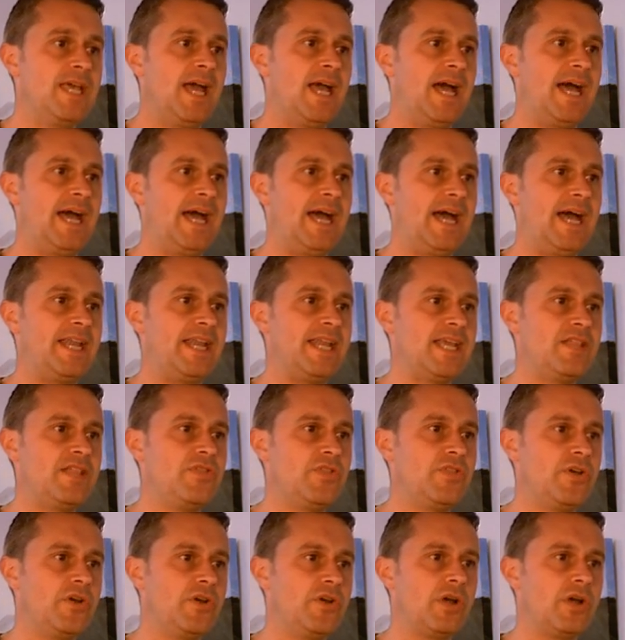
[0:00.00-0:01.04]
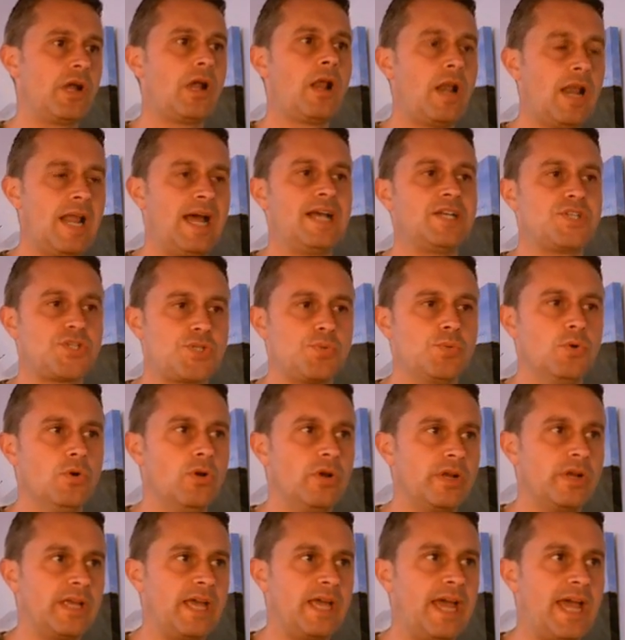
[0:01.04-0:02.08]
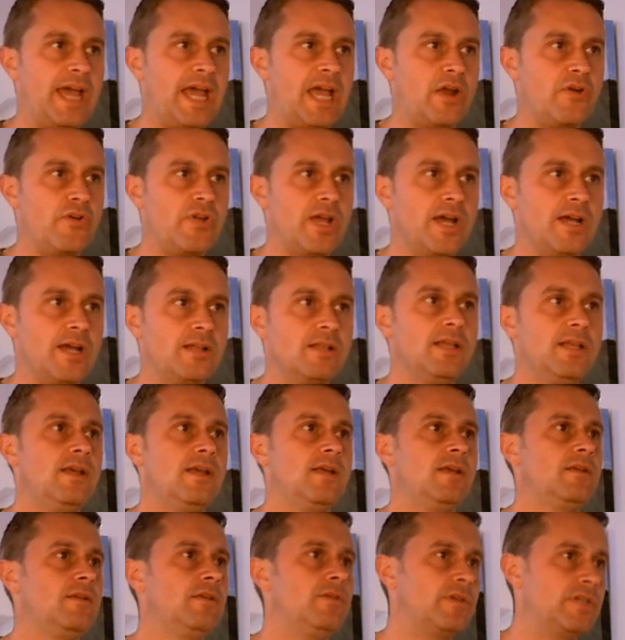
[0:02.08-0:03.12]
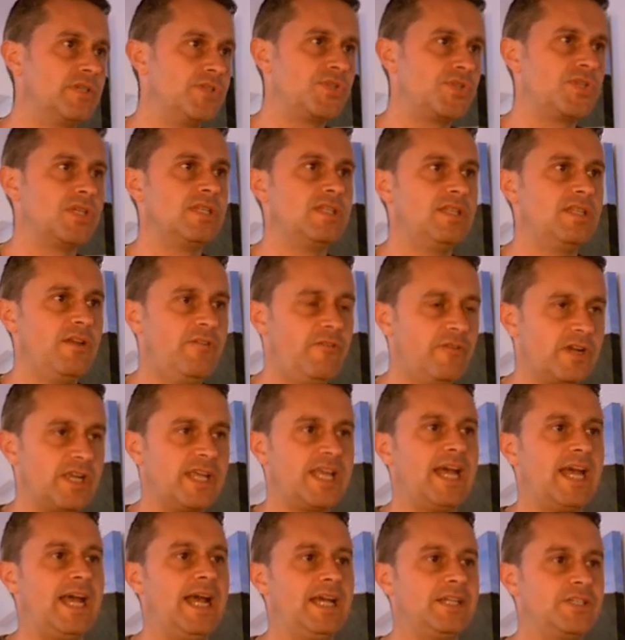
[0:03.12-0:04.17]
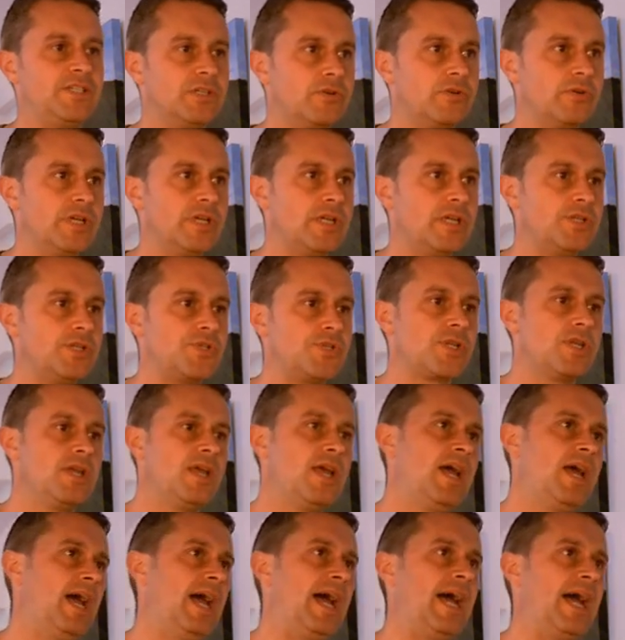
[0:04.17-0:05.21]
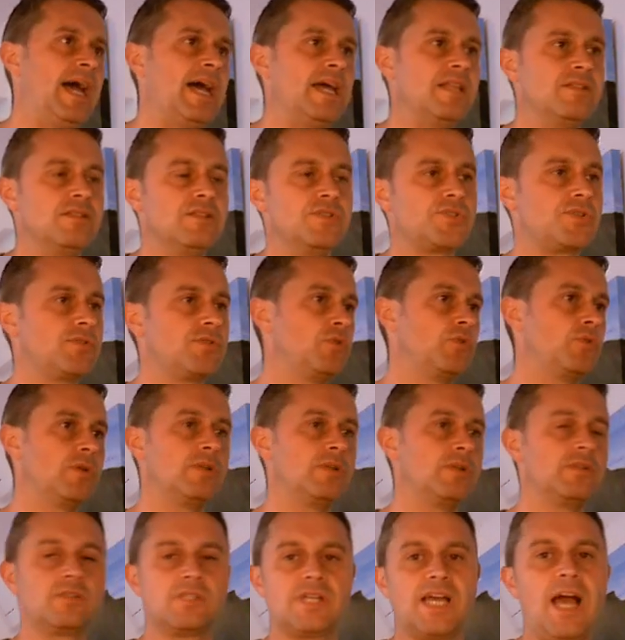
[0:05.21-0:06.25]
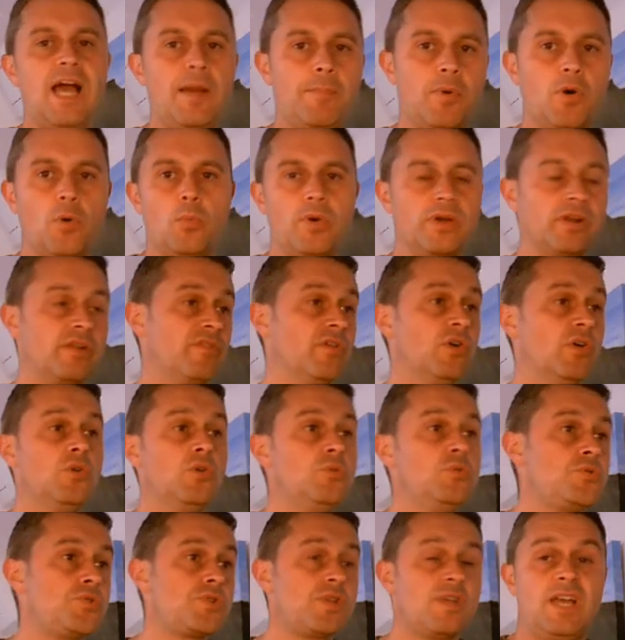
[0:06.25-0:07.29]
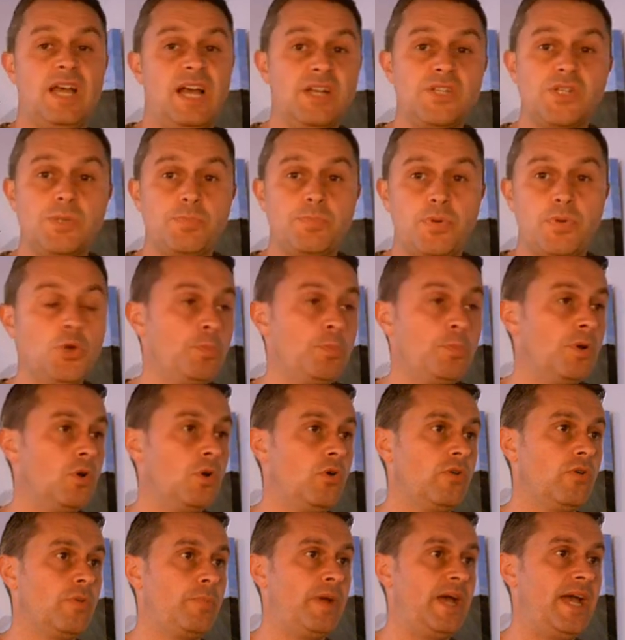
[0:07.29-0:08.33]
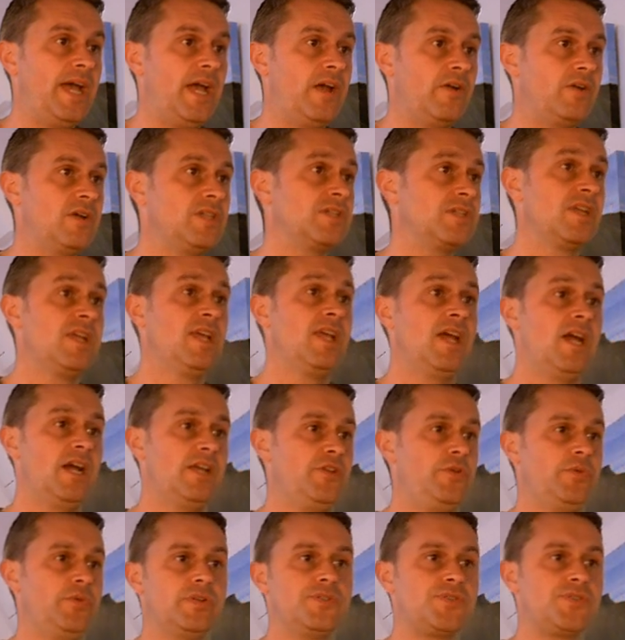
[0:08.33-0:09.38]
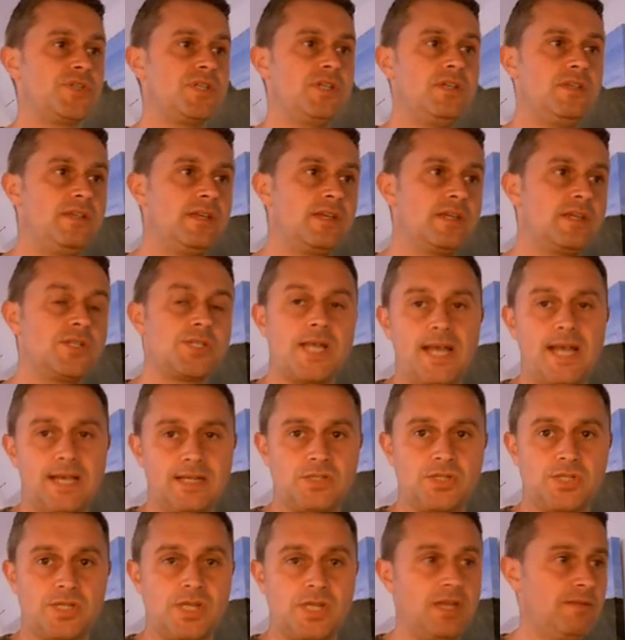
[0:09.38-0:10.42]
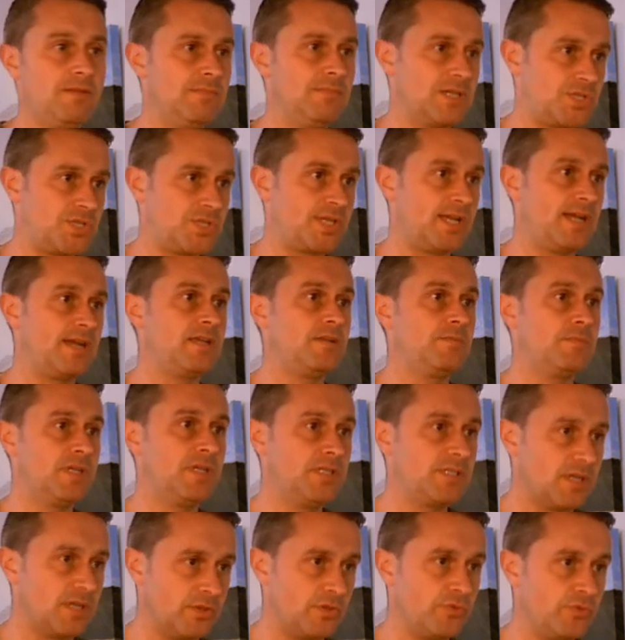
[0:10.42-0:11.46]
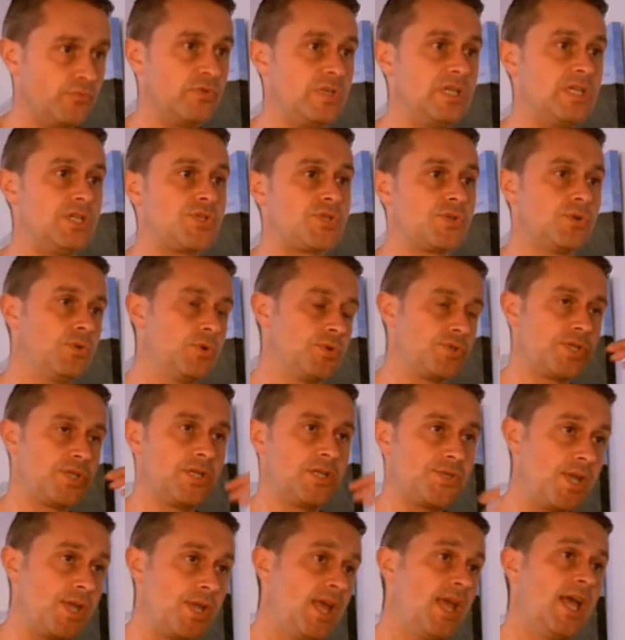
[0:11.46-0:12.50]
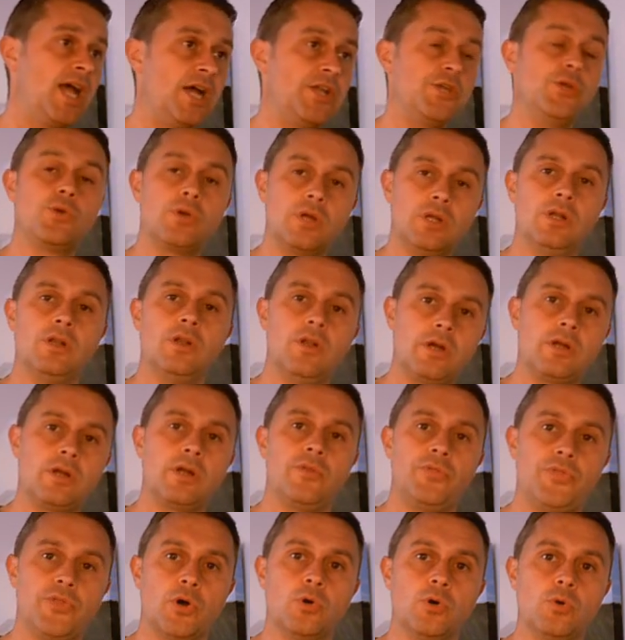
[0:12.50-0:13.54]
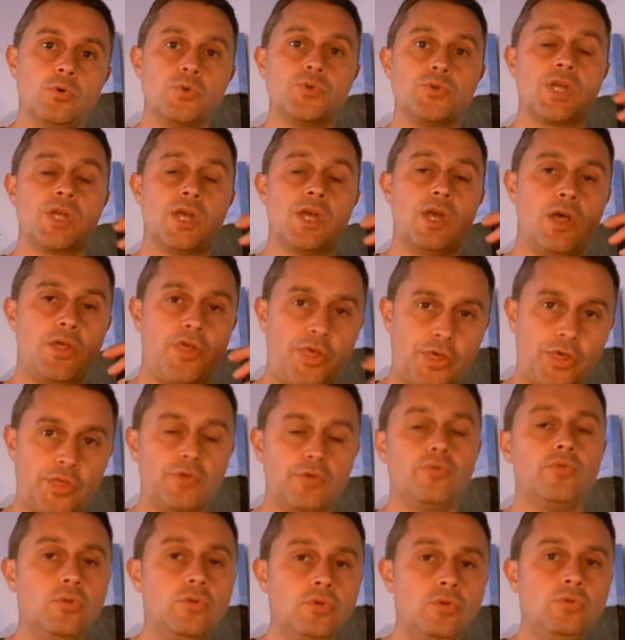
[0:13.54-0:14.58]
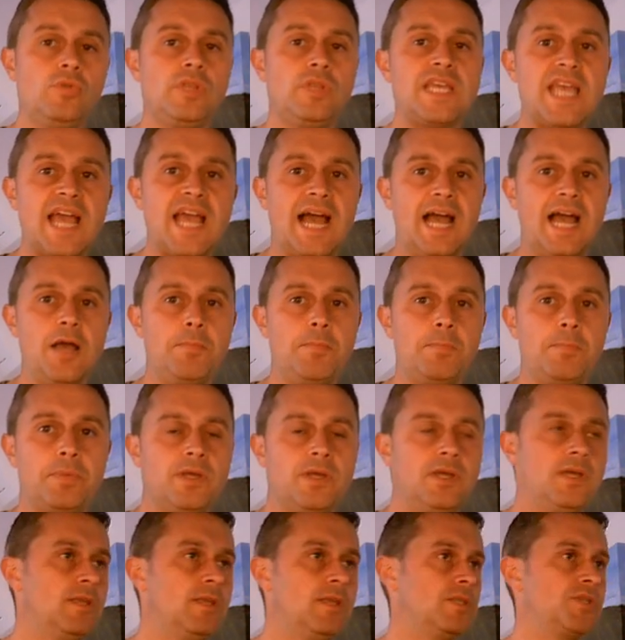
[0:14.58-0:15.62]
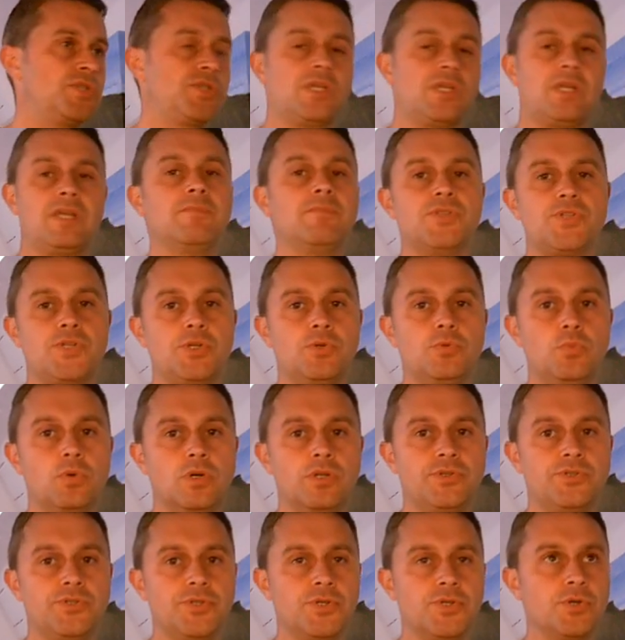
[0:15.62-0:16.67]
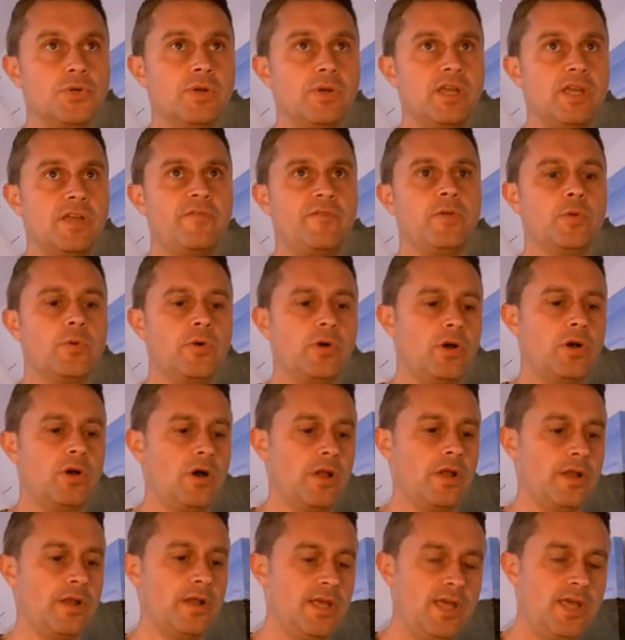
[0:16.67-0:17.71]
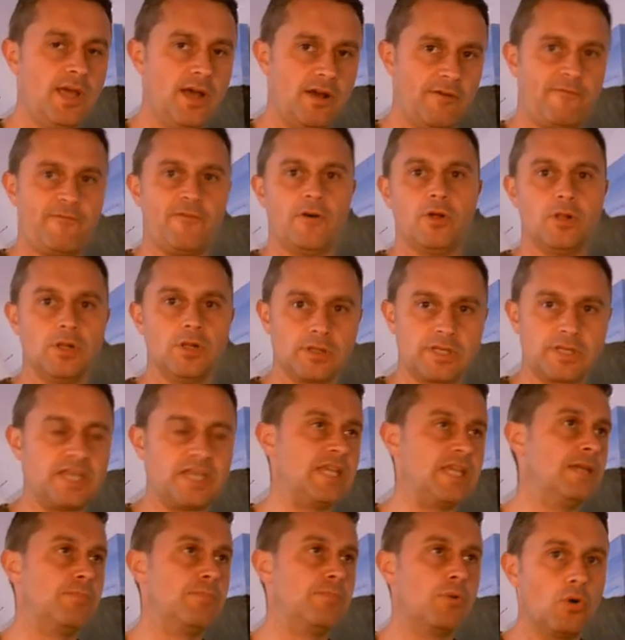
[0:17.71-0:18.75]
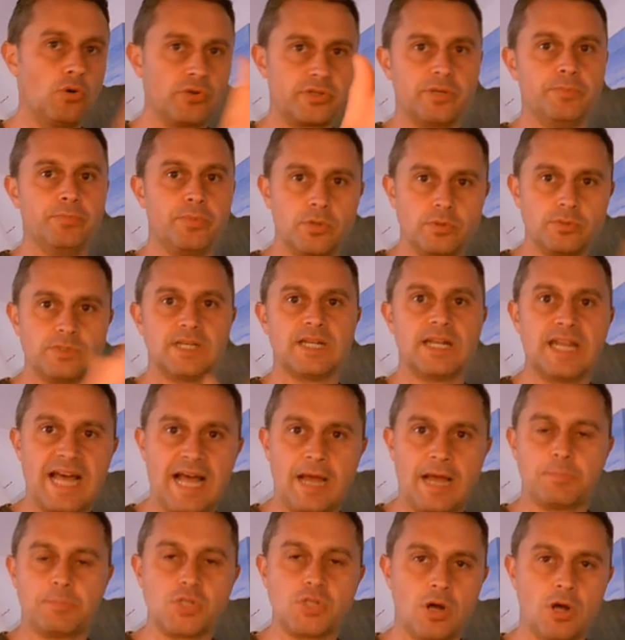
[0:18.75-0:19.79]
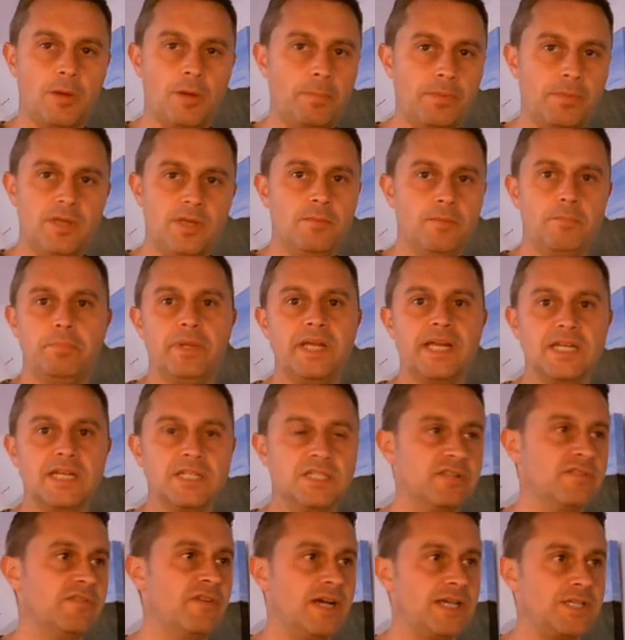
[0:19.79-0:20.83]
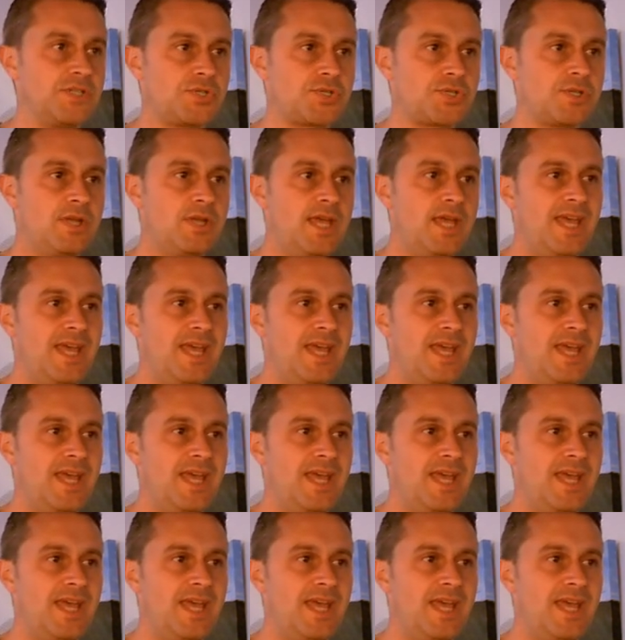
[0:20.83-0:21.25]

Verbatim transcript: And in the classwork area, you can see different categories and you can tap on one of those as a pupil or a parent and you can see the exact same assignment and the resources and you can look at those through the app the same as you would do if you were on a full keyboard, computer, laptop, bigger device.